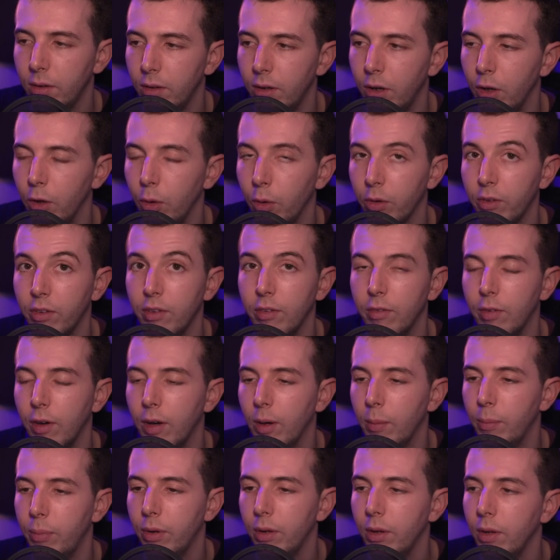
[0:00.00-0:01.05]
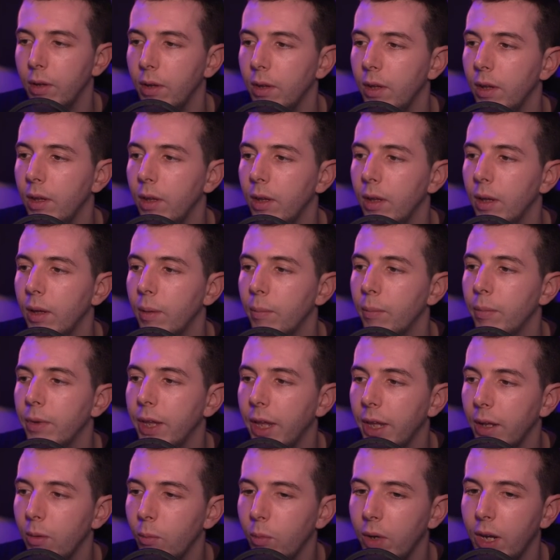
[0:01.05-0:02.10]
An octave up. But
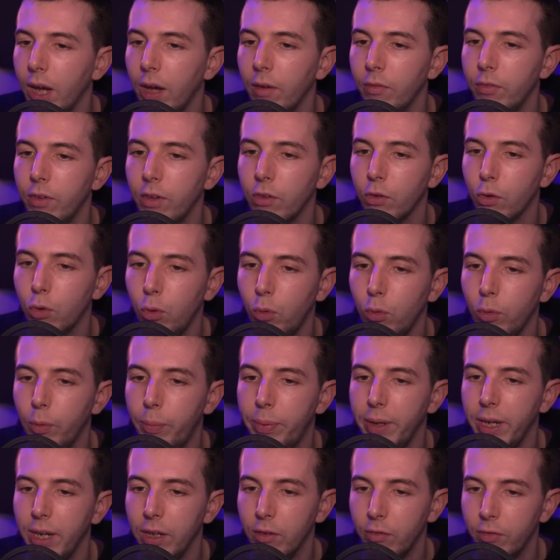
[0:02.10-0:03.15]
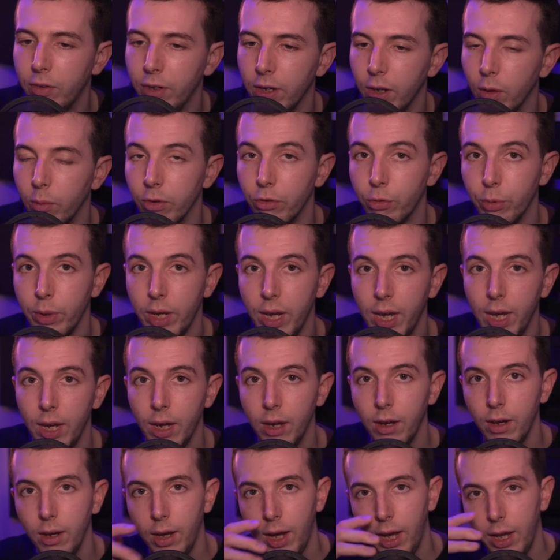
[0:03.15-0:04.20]
then we have this cool repeated figure, which we
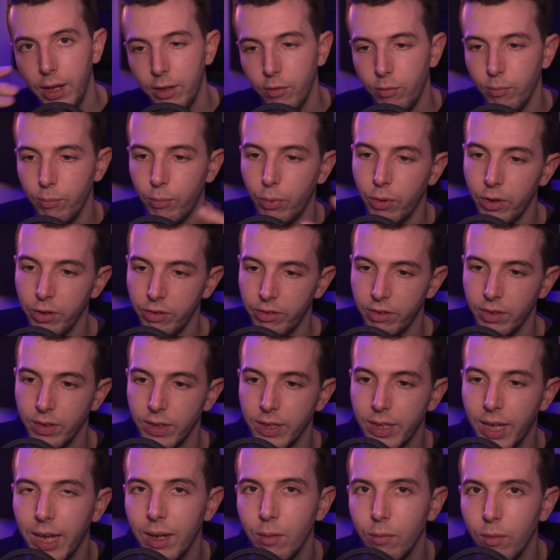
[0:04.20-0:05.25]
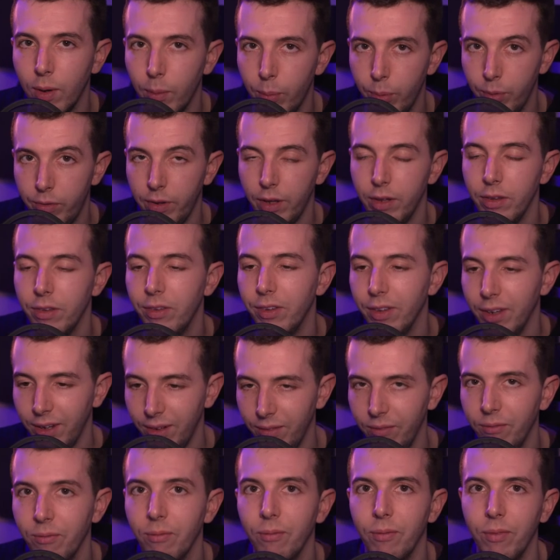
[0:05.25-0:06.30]
hear at different points in the game
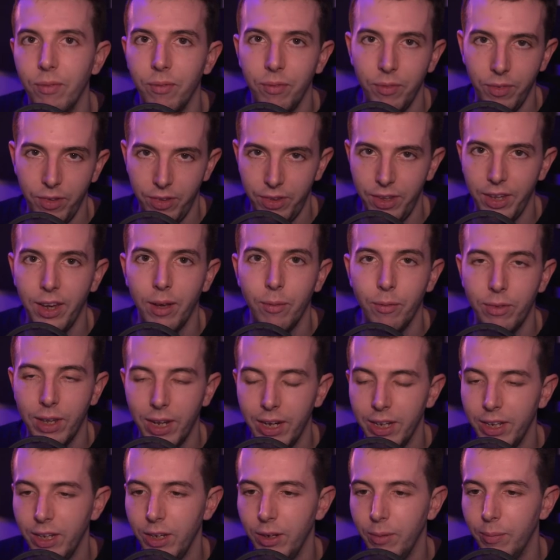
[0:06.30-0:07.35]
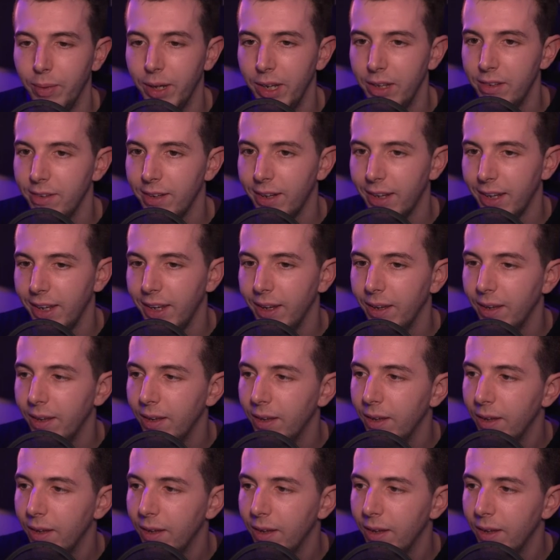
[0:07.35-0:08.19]
representing the thing I'm telling you, basically.